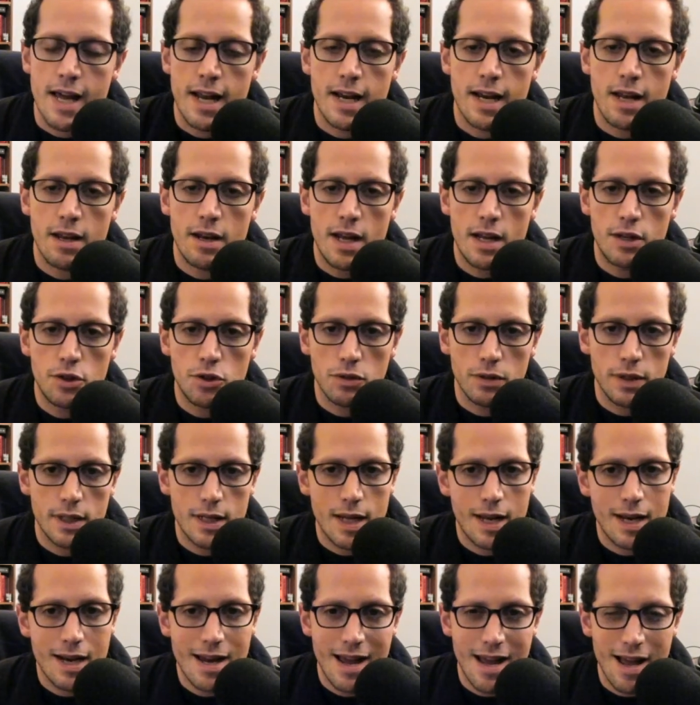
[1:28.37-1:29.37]
Now, naturally,
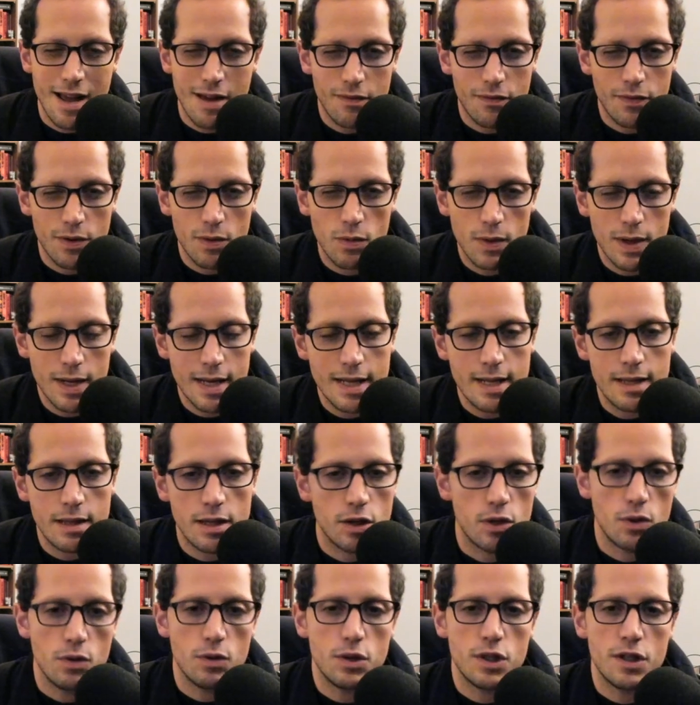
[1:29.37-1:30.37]
not everyone in
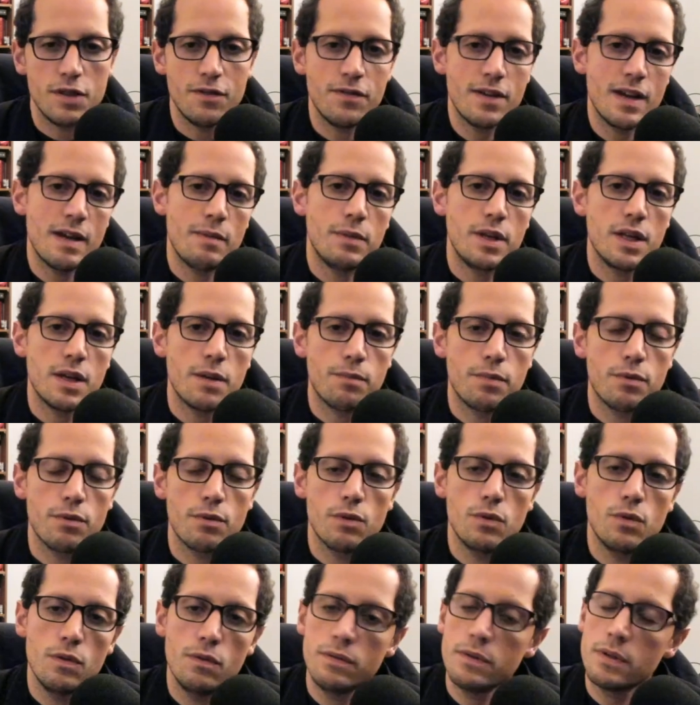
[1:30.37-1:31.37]
the Gucci family
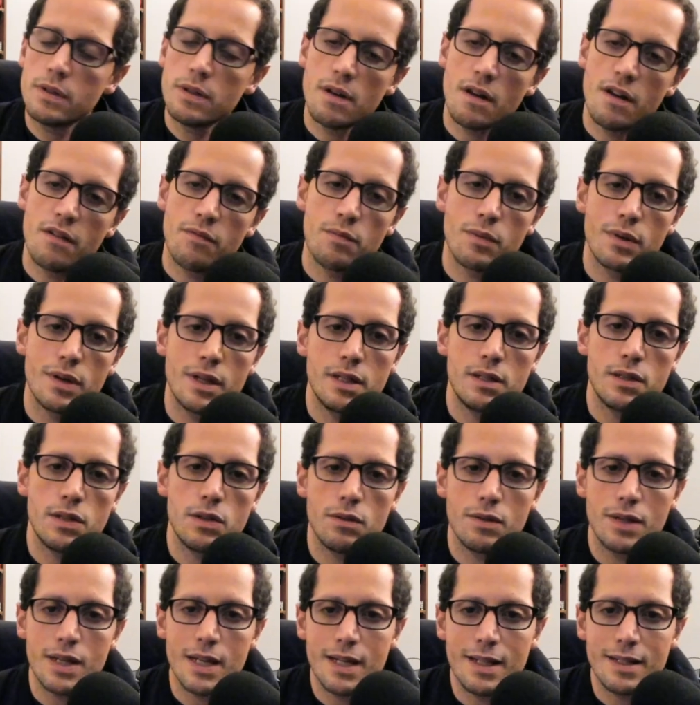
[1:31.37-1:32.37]
approves of
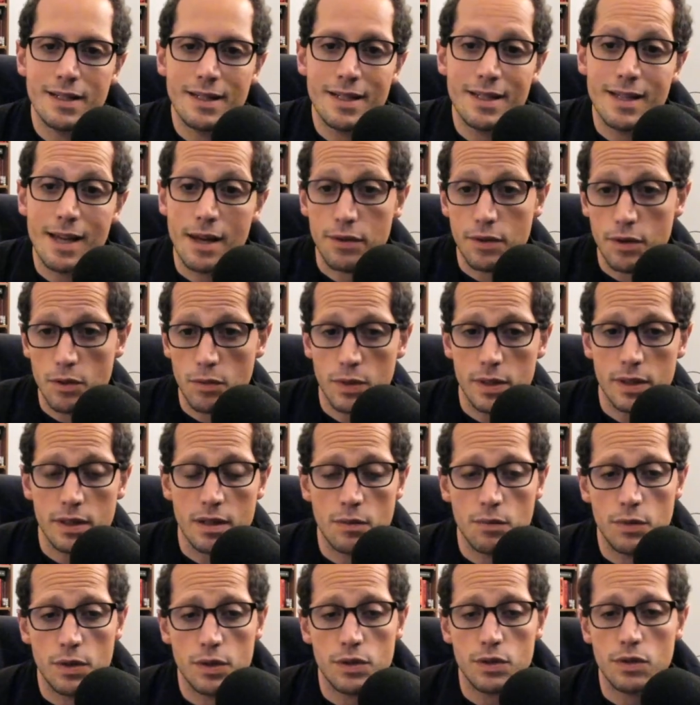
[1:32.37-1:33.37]
Maurizio getting together with
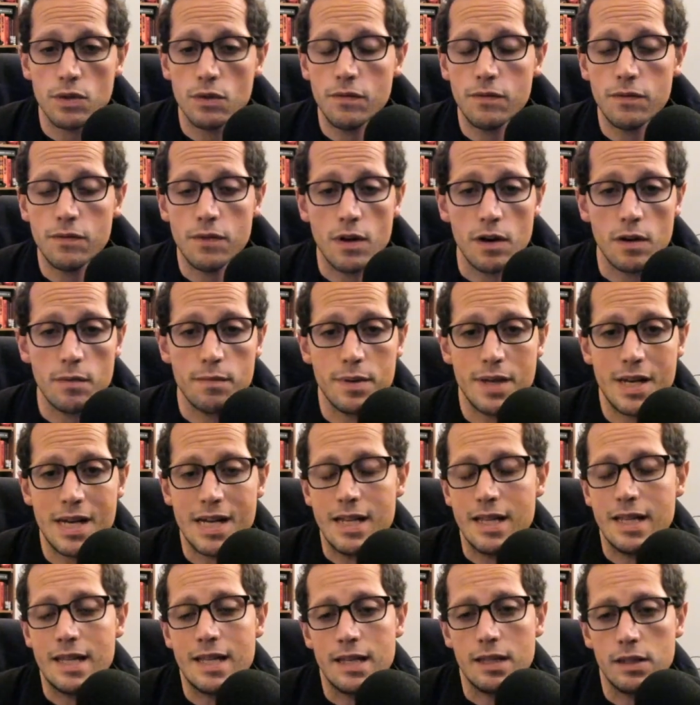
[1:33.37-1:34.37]
someone so far
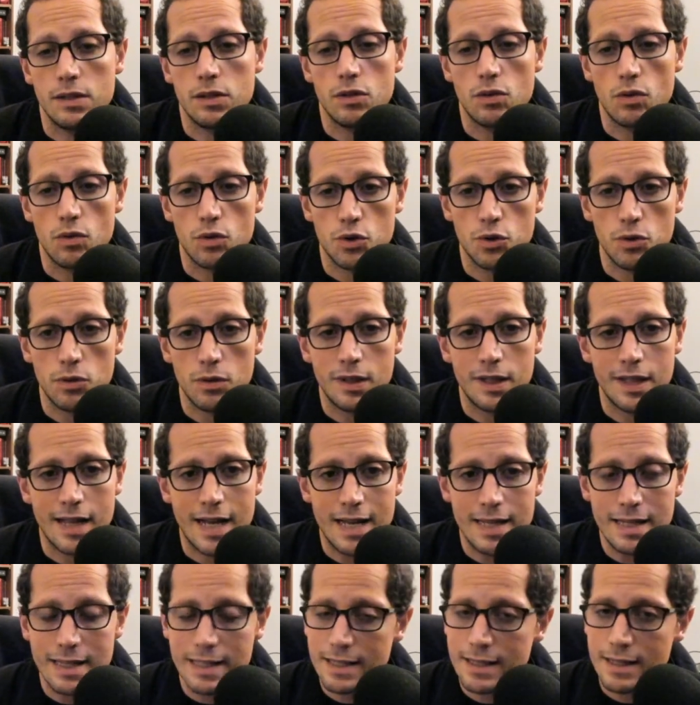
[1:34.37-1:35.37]
beneath his social
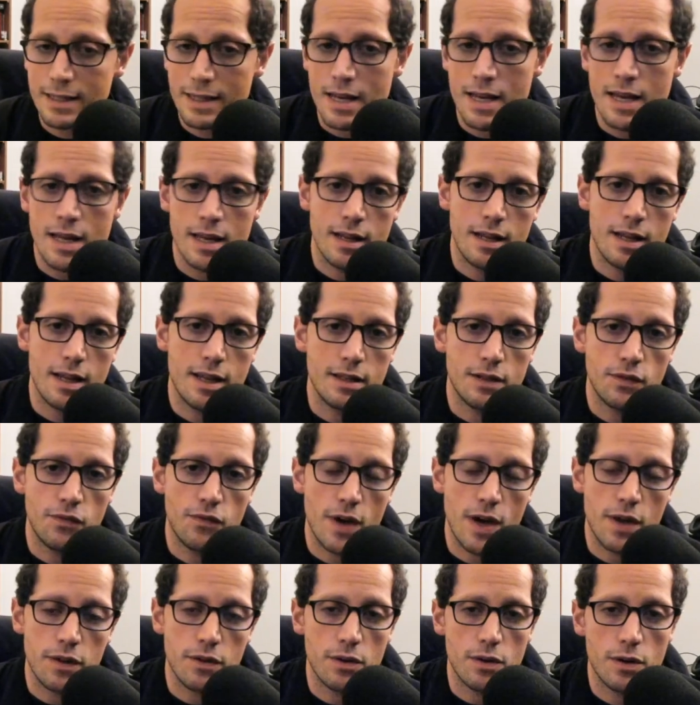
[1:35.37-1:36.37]
class. His
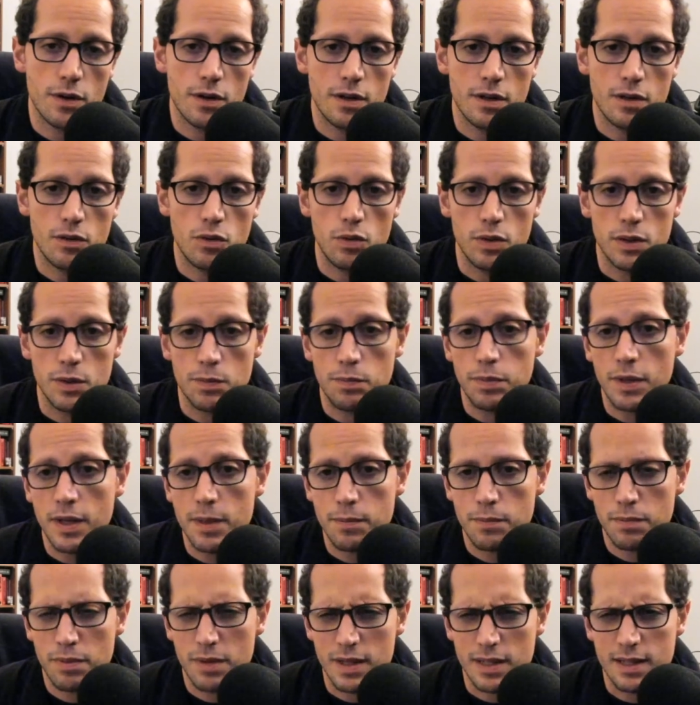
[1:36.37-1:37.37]
father, who is
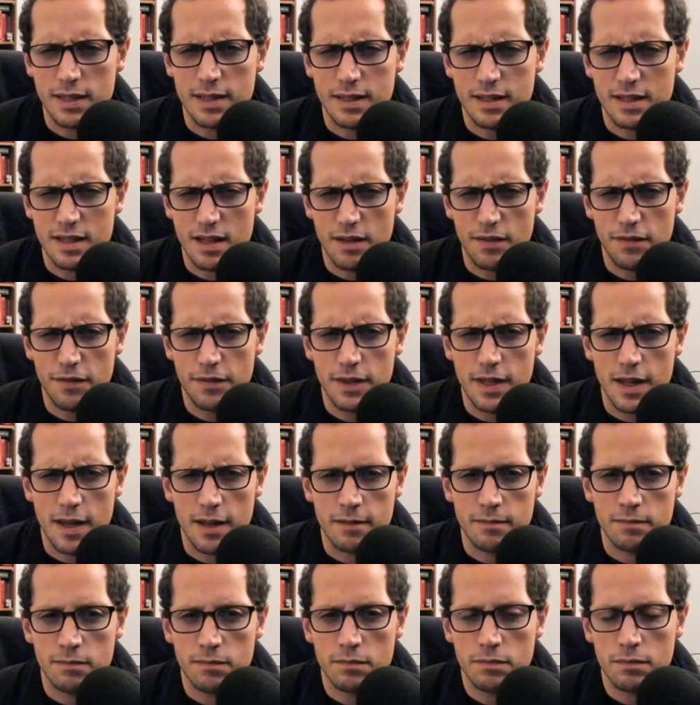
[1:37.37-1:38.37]
played pretty stiff,
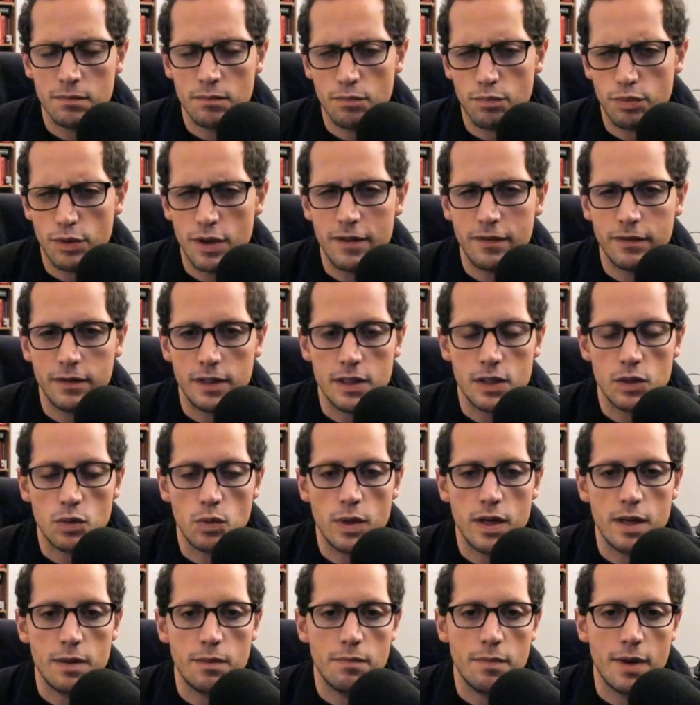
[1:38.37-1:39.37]
yet briefly
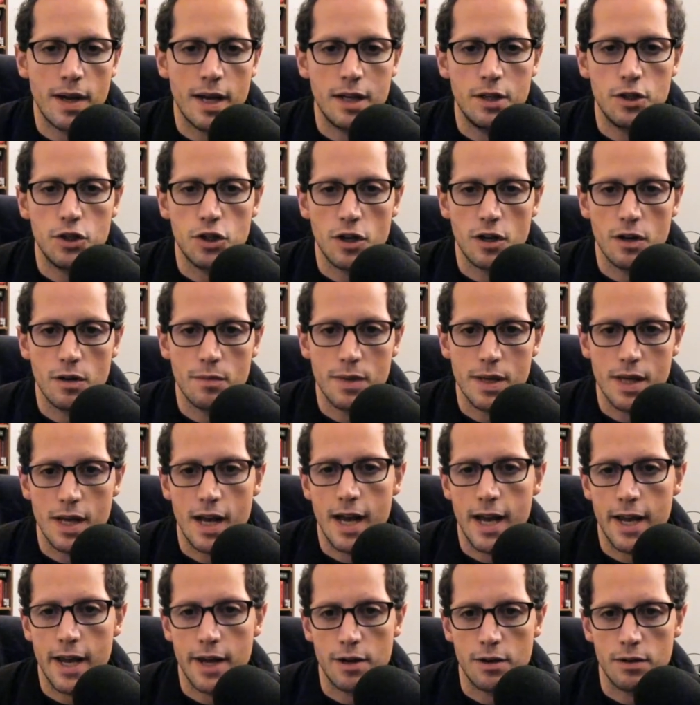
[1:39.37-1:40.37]
sweet by Jeremy
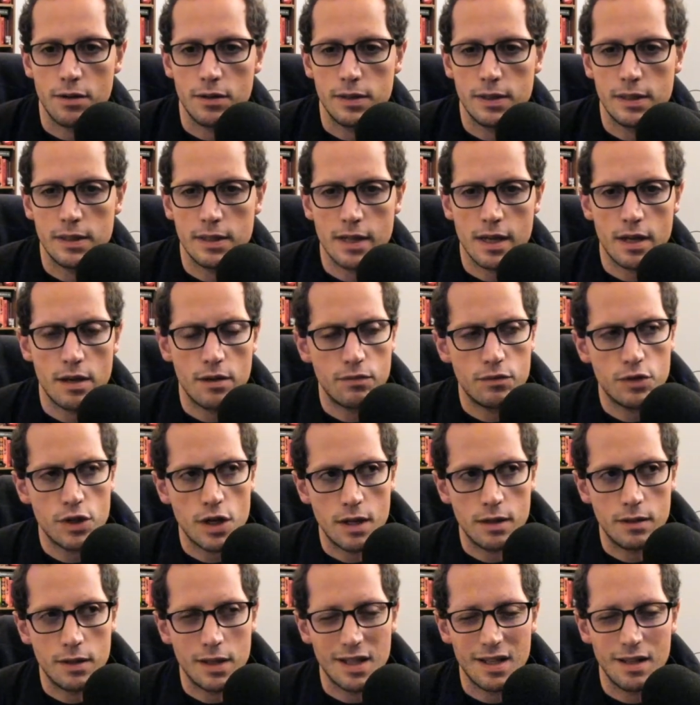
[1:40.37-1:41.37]
Irons. He's kind of
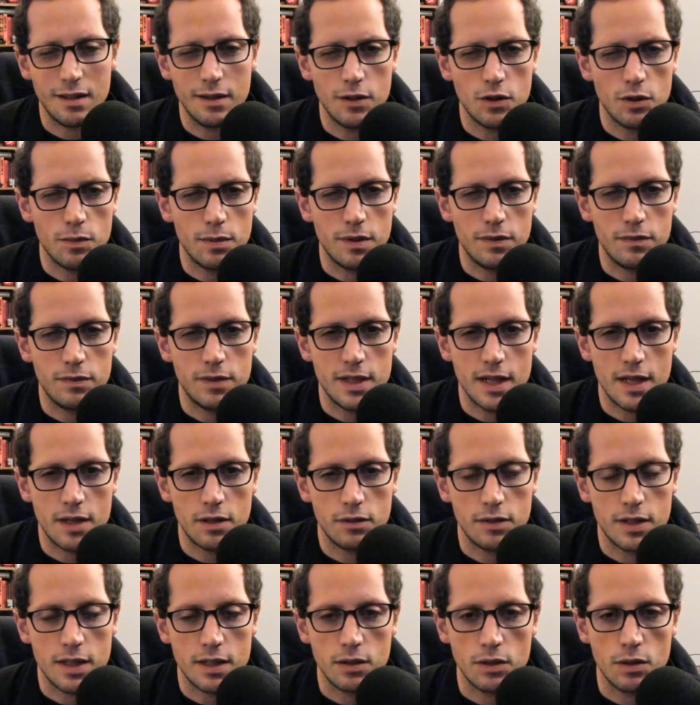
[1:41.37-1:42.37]
channeling a little bit of
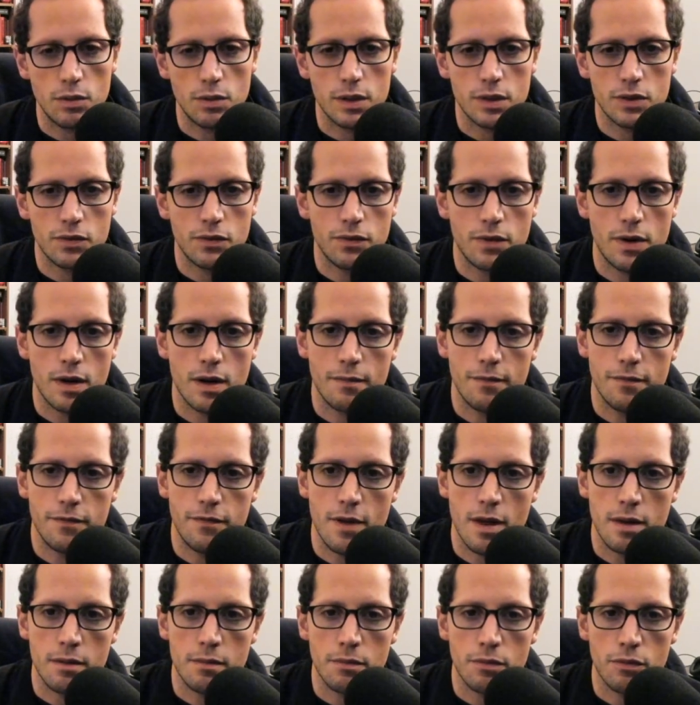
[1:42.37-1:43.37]
Daniel Day-Lewis from
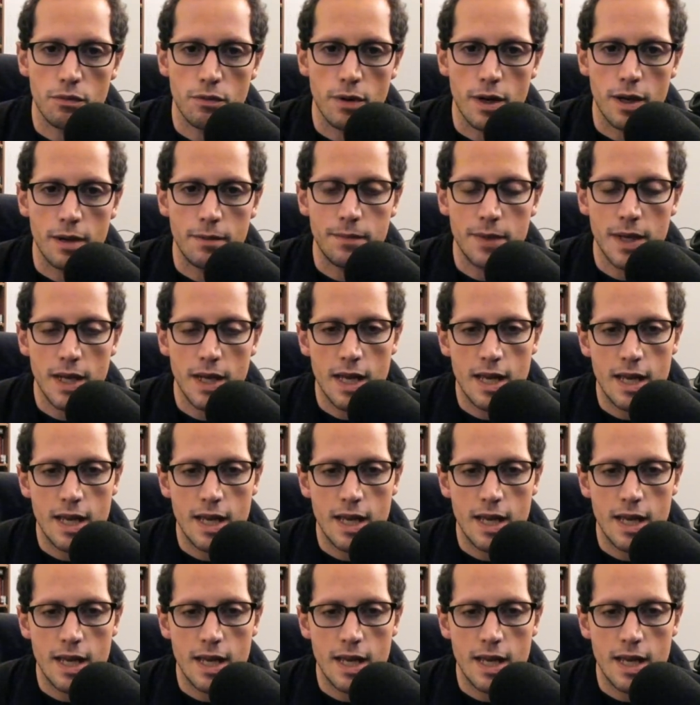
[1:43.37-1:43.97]
Phantom Thread.